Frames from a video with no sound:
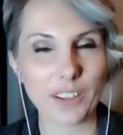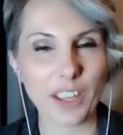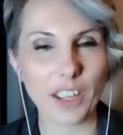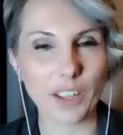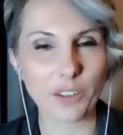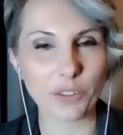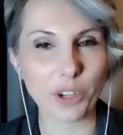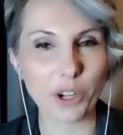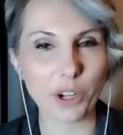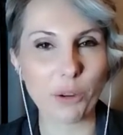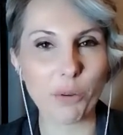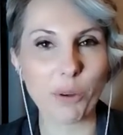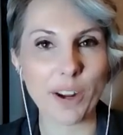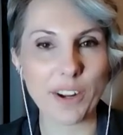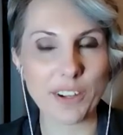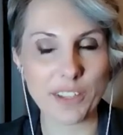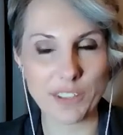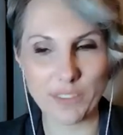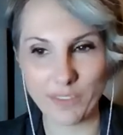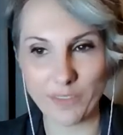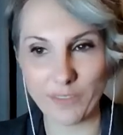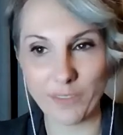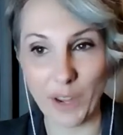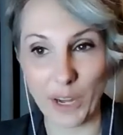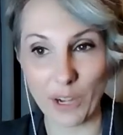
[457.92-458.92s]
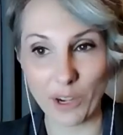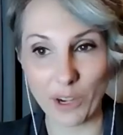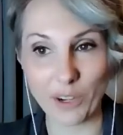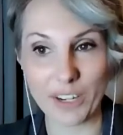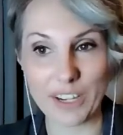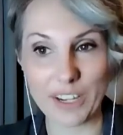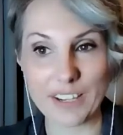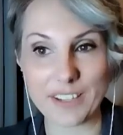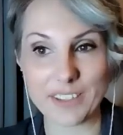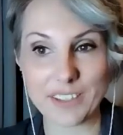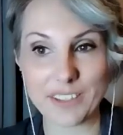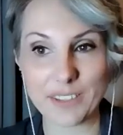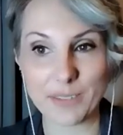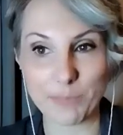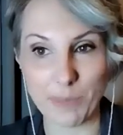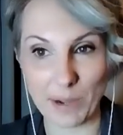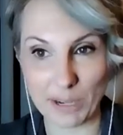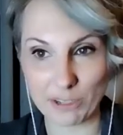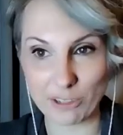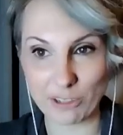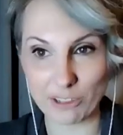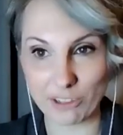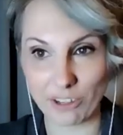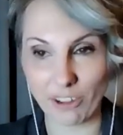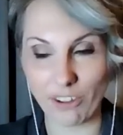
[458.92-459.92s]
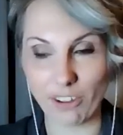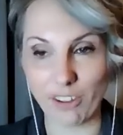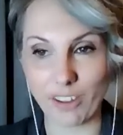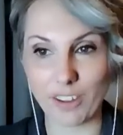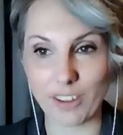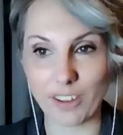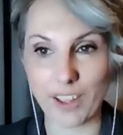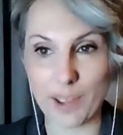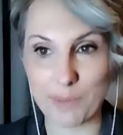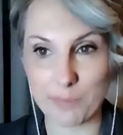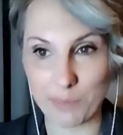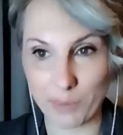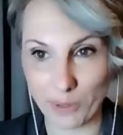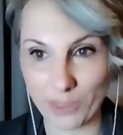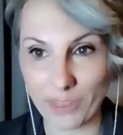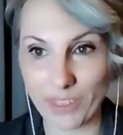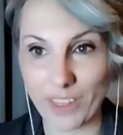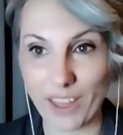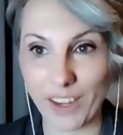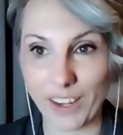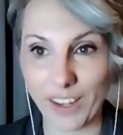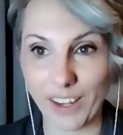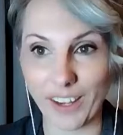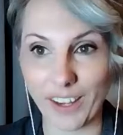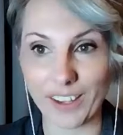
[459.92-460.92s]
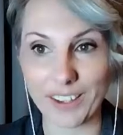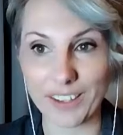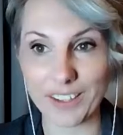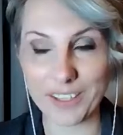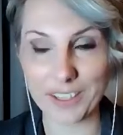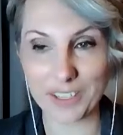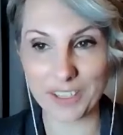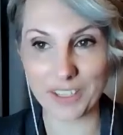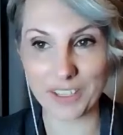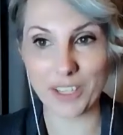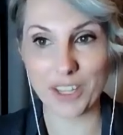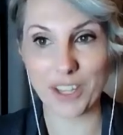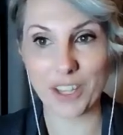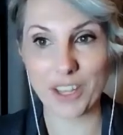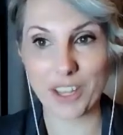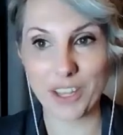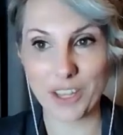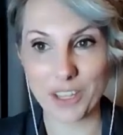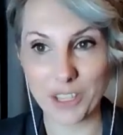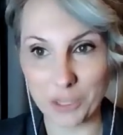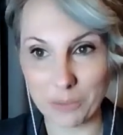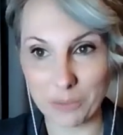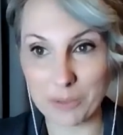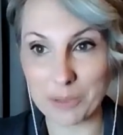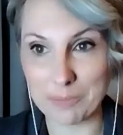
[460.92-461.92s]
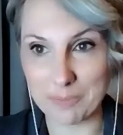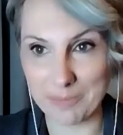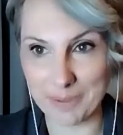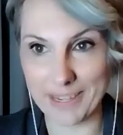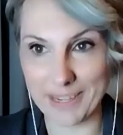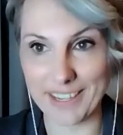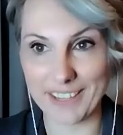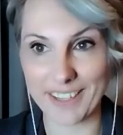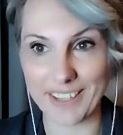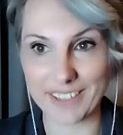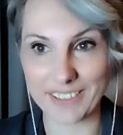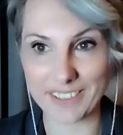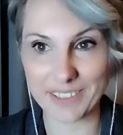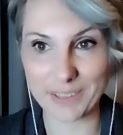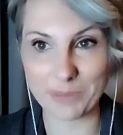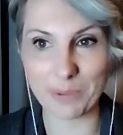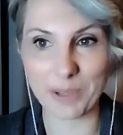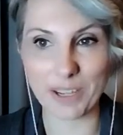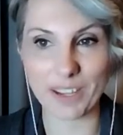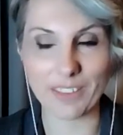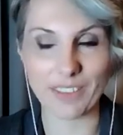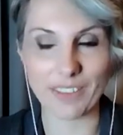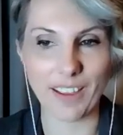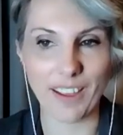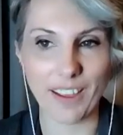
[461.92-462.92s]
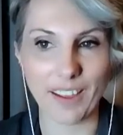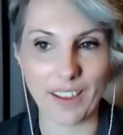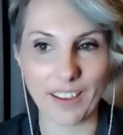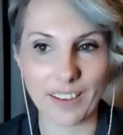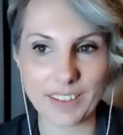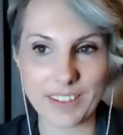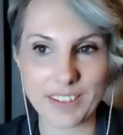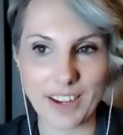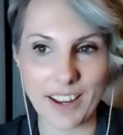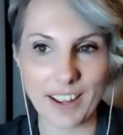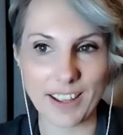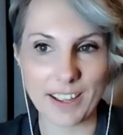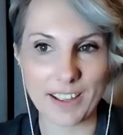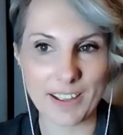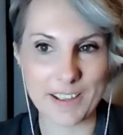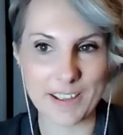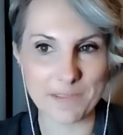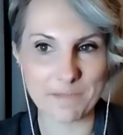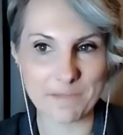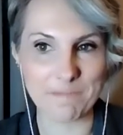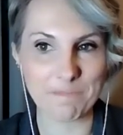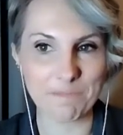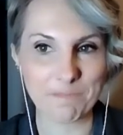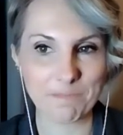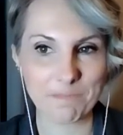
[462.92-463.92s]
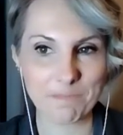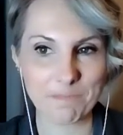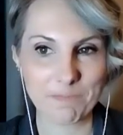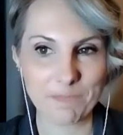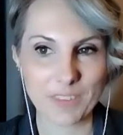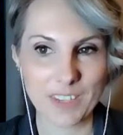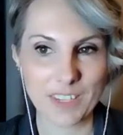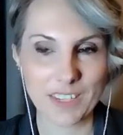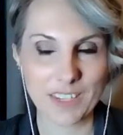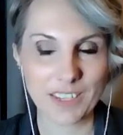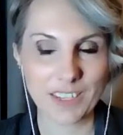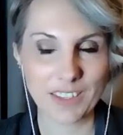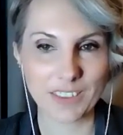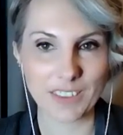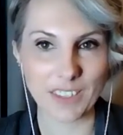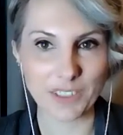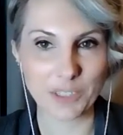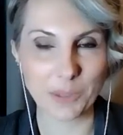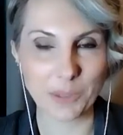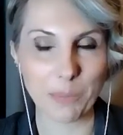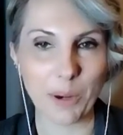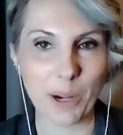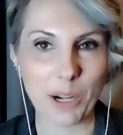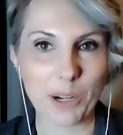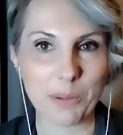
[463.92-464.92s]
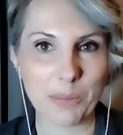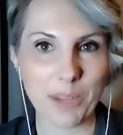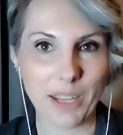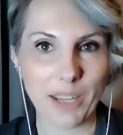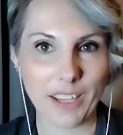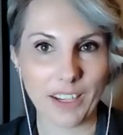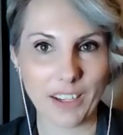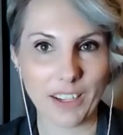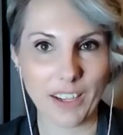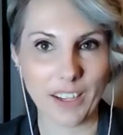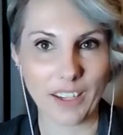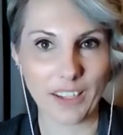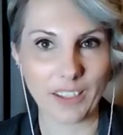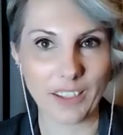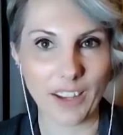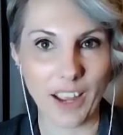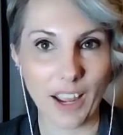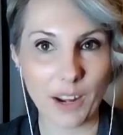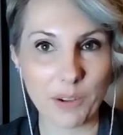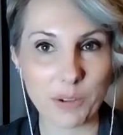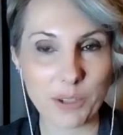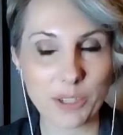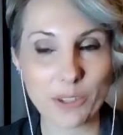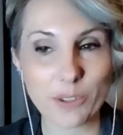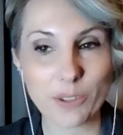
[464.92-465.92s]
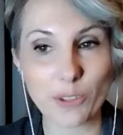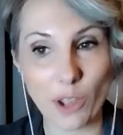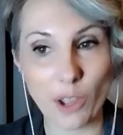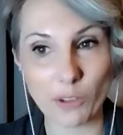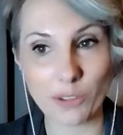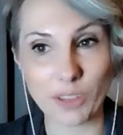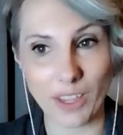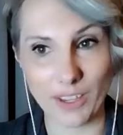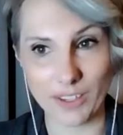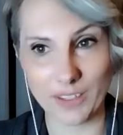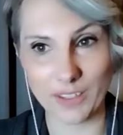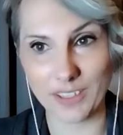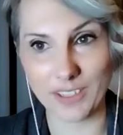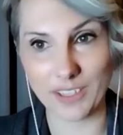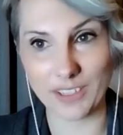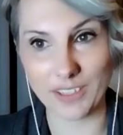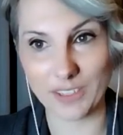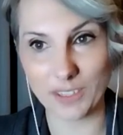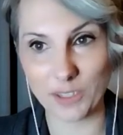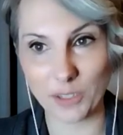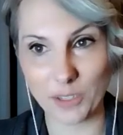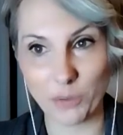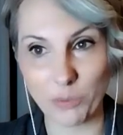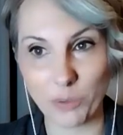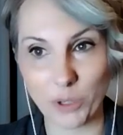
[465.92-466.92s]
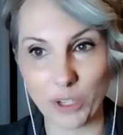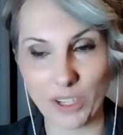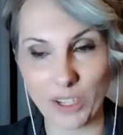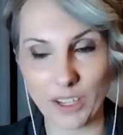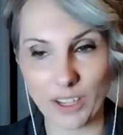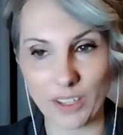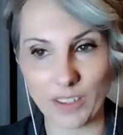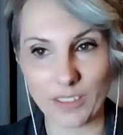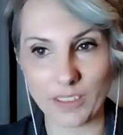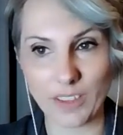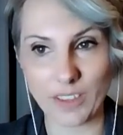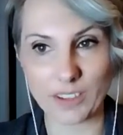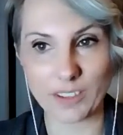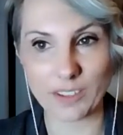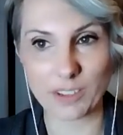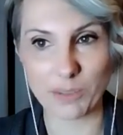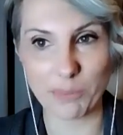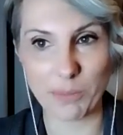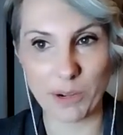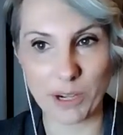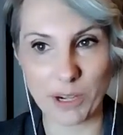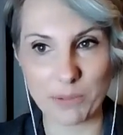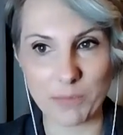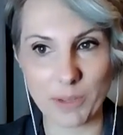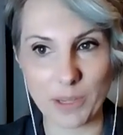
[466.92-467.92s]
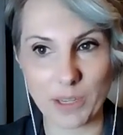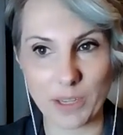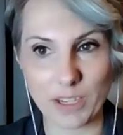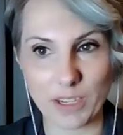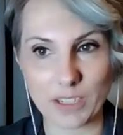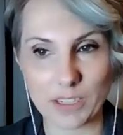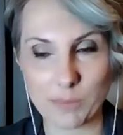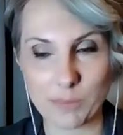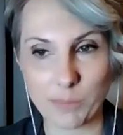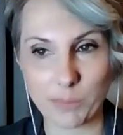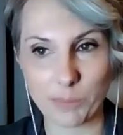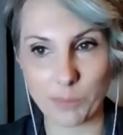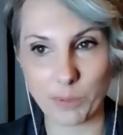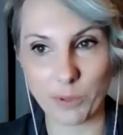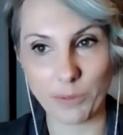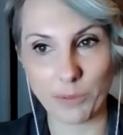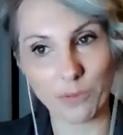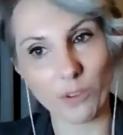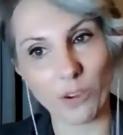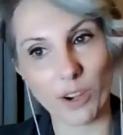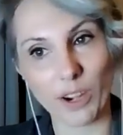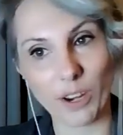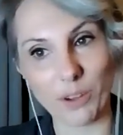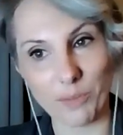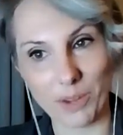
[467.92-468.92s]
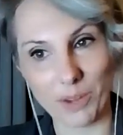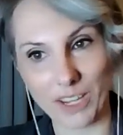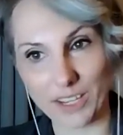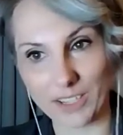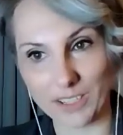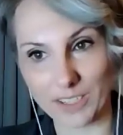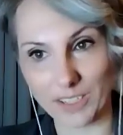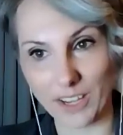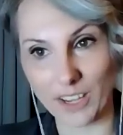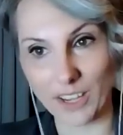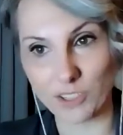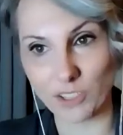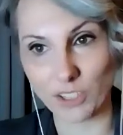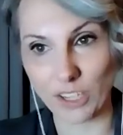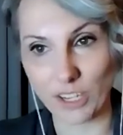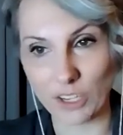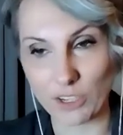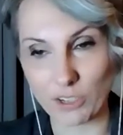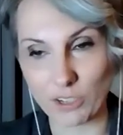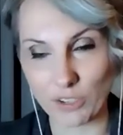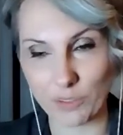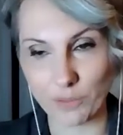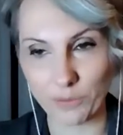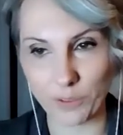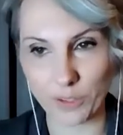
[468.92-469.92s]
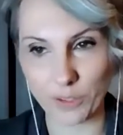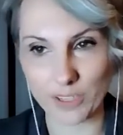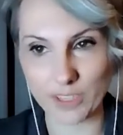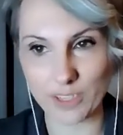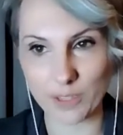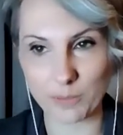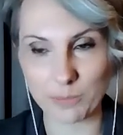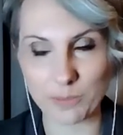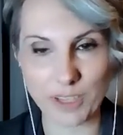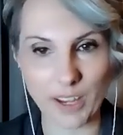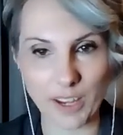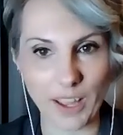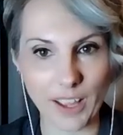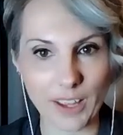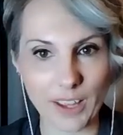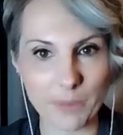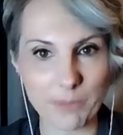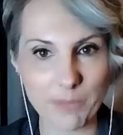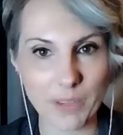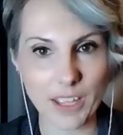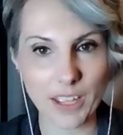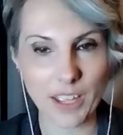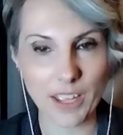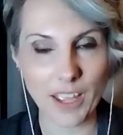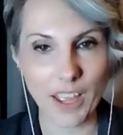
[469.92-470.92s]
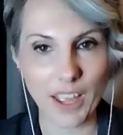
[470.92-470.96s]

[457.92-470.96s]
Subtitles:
it requires a very special, empathetic human being to be in that department. And I was so lucky to work in that department before I went into education for some time.